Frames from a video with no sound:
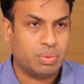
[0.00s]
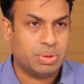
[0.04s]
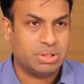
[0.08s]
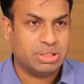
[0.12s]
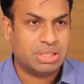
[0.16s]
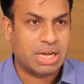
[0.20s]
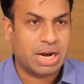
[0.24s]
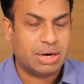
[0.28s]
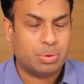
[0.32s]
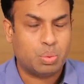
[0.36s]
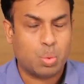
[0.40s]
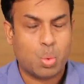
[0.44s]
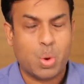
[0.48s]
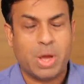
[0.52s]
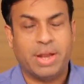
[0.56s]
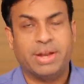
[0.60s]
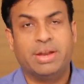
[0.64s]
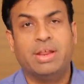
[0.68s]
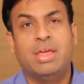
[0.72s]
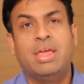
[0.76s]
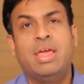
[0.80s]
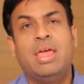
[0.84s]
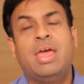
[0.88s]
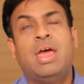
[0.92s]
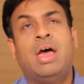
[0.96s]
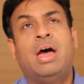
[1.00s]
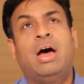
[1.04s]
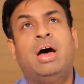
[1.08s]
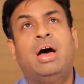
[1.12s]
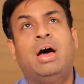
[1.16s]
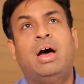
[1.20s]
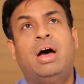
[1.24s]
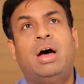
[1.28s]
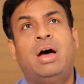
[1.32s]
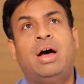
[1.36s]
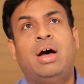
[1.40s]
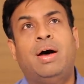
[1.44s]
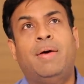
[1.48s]
with that one.
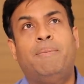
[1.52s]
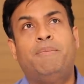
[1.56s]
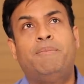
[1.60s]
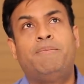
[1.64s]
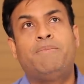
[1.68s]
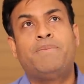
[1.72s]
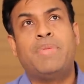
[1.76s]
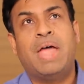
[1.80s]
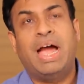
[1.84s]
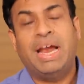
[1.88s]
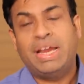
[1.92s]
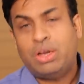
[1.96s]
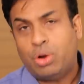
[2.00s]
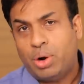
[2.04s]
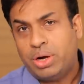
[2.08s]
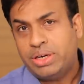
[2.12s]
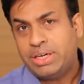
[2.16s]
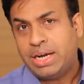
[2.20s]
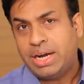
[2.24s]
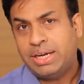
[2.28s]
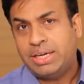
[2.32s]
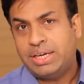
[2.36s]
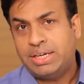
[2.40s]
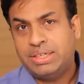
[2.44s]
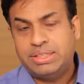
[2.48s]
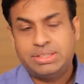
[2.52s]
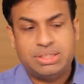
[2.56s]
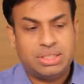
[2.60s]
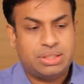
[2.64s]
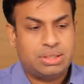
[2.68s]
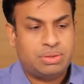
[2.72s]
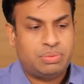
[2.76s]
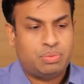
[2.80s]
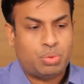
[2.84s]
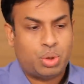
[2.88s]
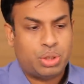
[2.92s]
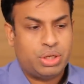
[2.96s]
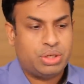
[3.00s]
I contacted
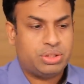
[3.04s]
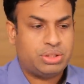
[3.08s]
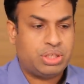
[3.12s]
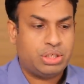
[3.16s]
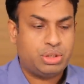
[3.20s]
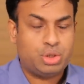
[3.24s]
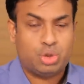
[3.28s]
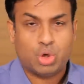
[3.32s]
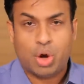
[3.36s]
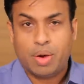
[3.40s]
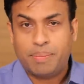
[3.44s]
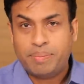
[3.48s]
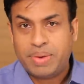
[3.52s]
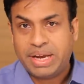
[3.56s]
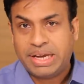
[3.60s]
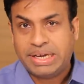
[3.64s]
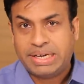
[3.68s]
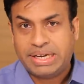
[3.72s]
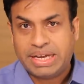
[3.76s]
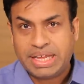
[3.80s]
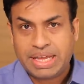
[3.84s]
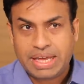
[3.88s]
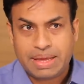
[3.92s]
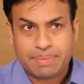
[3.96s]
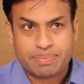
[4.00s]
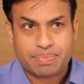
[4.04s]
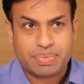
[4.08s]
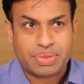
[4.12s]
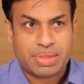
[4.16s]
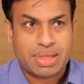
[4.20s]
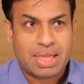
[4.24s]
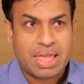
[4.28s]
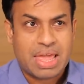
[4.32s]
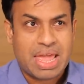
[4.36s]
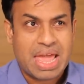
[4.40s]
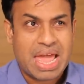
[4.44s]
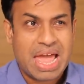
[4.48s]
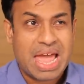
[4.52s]
the, what do you say, Xiaomi
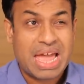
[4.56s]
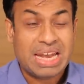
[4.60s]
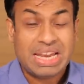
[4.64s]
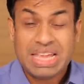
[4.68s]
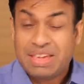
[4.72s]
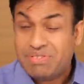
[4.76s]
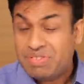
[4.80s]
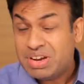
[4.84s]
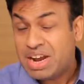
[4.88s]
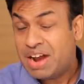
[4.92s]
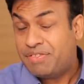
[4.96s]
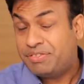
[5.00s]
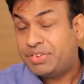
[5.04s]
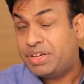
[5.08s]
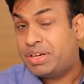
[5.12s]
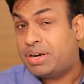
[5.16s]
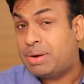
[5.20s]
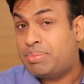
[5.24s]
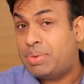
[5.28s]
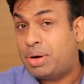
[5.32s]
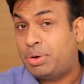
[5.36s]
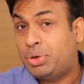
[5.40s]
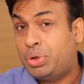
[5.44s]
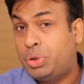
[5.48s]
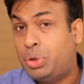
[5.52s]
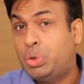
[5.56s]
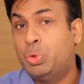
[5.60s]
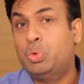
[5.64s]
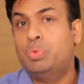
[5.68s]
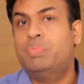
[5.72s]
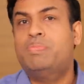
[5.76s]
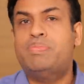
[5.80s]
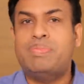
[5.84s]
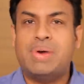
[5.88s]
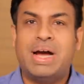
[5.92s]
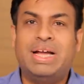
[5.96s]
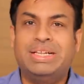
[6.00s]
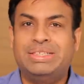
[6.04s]
team. And even after about 2
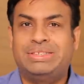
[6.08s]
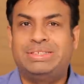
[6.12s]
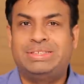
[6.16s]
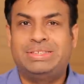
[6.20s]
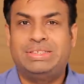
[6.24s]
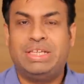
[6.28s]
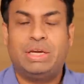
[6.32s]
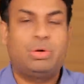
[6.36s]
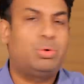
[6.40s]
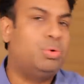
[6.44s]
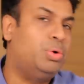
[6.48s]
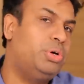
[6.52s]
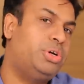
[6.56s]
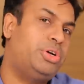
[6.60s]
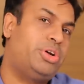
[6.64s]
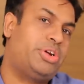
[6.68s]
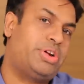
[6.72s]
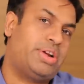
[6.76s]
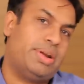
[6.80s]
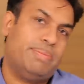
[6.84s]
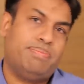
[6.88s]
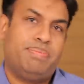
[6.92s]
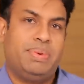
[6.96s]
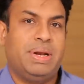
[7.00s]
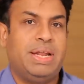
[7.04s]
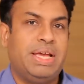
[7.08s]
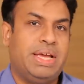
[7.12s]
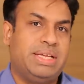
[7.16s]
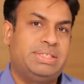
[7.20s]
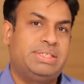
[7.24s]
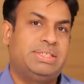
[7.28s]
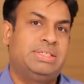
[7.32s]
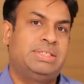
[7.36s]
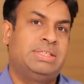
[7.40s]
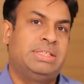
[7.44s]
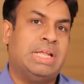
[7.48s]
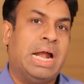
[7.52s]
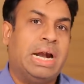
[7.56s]
months, they couldn't
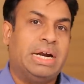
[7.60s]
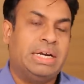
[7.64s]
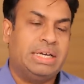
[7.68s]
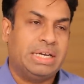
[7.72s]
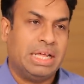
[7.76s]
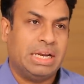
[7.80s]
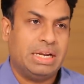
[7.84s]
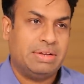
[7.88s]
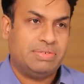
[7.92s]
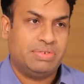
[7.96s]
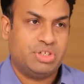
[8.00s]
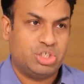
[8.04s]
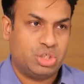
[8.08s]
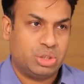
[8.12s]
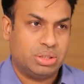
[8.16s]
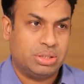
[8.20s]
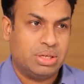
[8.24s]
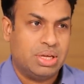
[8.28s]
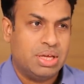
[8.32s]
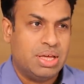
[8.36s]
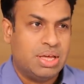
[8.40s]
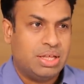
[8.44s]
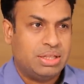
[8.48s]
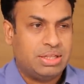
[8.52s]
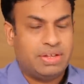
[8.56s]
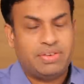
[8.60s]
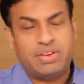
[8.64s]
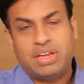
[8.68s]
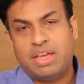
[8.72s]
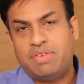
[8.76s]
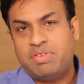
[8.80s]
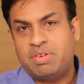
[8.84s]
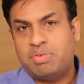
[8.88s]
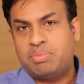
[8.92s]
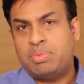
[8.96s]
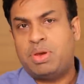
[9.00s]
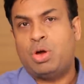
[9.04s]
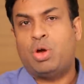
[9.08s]
replace that television. They were
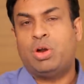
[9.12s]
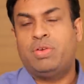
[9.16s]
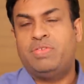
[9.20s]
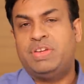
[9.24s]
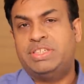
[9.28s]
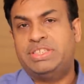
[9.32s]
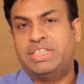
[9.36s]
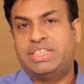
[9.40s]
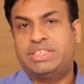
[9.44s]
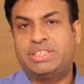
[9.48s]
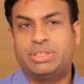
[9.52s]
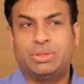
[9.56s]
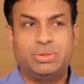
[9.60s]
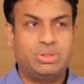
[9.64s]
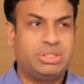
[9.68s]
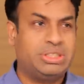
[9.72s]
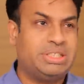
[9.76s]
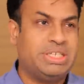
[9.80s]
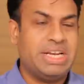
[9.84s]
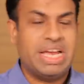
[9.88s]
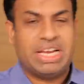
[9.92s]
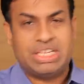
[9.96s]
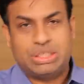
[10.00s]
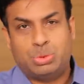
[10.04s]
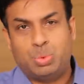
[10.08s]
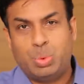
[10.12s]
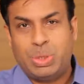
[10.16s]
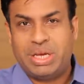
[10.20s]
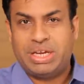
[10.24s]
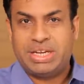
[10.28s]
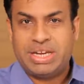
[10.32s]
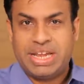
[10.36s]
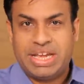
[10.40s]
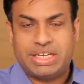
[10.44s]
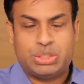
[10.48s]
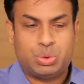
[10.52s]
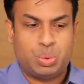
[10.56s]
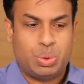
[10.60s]
giving me always excuses, next
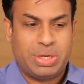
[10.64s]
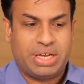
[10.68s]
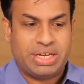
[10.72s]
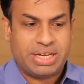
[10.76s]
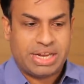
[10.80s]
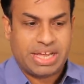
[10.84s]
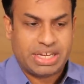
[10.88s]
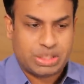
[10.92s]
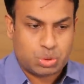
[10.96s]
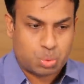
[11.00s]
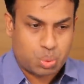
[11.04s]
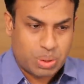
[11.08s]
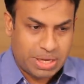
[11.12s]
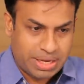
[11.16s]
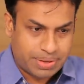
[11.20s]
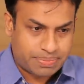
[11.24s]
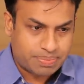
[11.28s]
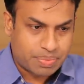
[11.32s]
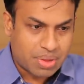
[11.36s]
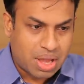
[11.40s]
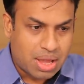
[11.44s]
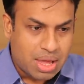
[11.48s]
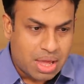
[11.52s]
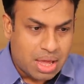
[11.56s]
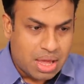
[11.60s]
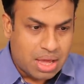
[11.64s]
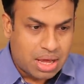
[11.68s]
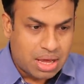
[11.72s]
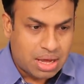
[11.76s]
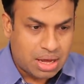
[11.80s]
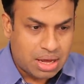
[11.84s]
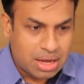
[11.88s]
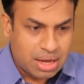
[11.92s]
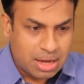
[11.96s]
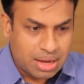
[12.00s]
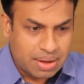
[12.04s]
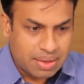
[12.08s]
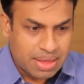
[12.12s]
week, next week, next week.
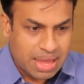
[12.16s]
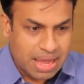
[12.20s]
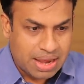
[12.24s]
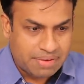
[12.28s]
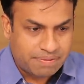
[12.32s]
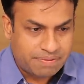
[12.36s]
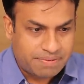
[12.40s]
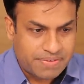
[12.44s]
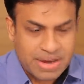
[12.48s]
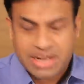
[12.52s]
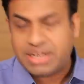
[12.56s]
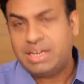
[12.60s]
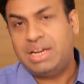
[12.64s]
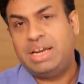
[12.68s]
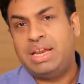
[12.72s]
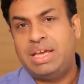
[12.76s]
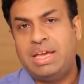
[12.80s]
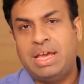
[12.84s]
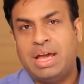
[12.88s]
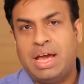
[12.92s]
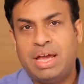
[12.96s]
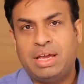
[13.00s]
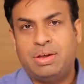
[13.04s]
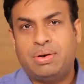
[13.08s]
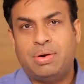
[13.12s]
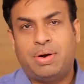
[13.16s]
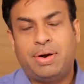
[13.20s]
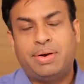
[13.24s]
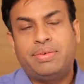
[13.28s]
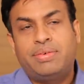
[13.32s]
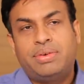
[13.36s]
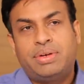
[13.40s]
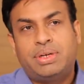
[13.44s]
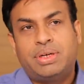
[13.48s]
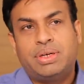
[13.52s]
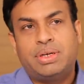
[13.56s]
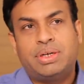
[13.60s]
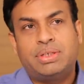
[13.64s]
And finally, I
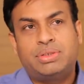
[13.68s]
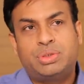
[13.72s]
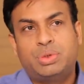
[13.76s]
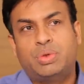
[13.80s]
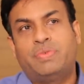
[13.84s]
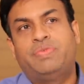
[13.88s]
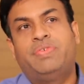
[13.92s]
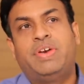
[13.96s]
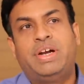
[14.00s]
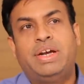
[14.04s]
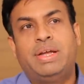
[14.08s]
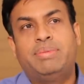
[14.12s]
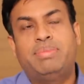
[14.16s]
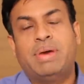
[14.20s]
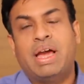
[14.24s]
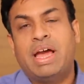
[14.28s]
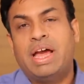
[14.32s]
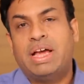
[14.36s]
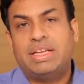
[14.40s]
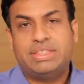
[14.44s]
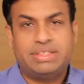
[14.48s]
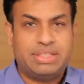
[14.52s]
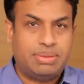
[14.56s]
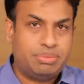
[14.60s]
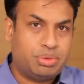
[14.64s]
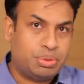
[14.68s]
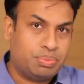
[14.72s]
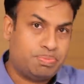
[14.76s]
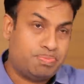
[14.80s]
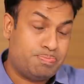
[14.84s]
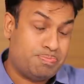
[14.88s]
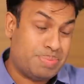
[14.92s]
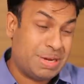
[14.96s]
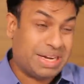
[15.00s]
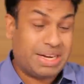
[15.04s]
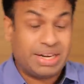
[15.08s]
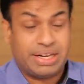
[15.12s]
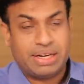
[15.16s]
got so fed up, I asked them to
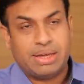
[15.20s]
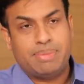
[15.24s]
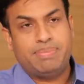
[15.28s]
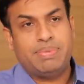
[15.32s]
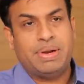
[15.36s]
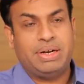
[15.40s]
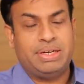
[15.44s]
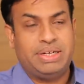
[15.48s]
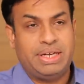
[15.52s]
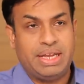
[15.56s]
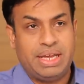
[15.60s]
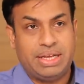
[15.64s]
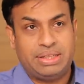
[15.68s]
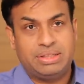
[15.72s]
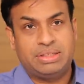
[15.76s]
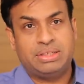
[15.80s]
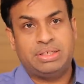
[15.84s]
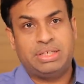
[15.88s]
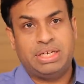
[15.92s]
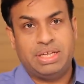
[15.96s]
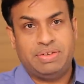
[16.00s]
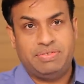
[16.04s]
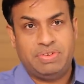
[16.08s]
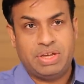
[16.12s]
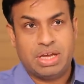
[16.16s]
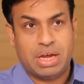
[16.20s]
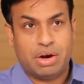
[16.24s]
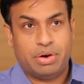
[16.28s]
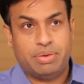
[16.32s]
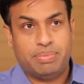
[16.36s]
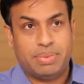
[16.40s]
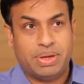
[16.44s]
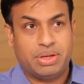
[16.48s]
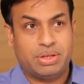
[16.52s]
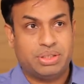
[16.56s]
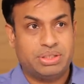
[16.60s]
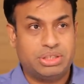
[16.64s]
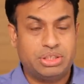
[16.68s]
pick it up and take the TV
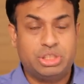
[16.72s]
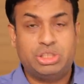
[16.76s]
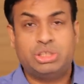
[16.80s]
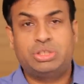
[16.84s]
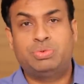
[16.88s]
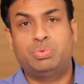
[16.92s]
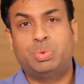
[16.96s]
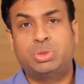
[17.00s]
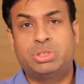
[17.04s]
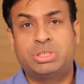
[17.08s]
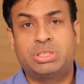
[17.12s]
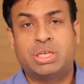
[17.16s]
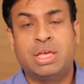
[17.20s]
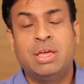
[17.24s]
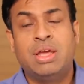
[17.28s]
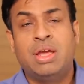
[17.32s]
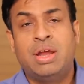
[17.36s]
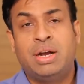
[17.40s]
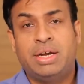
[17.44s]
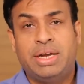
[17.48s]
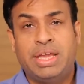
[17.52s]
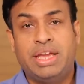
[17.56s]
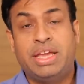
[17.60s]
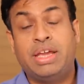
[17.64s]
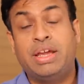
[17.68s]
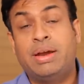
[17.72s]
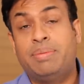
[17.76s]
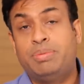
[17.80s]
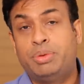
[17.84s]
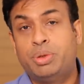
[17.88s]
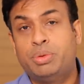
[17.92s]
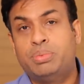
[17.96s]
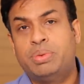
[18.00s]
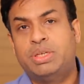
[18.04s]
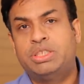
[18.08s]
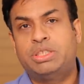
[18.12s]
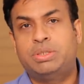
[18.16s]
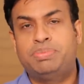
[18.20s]
out, because it just was taking up
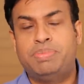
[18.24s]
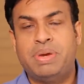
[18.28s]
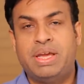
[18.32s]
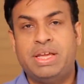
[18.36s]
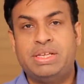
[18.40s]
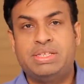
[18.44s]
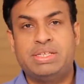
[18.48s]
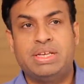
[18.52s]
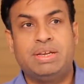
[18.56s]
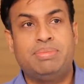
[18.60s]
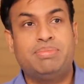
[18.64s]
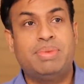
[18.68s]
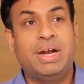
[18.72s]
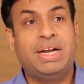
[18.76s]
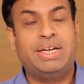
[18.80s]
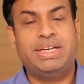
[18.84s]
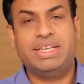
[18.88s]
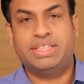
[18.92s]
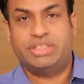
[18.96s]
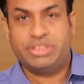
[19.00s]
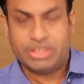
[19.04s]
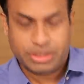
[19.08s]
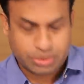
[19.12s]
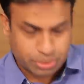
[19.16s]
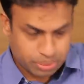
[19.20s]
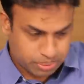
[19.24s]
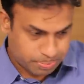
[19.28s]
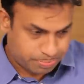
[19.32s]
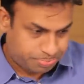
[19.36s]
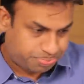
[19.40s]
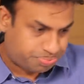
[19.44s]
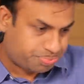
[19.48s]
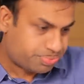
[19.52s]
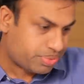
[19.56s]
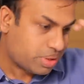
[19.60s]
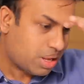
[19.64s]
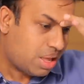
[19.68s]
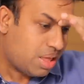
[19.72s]
too much space in my testing room.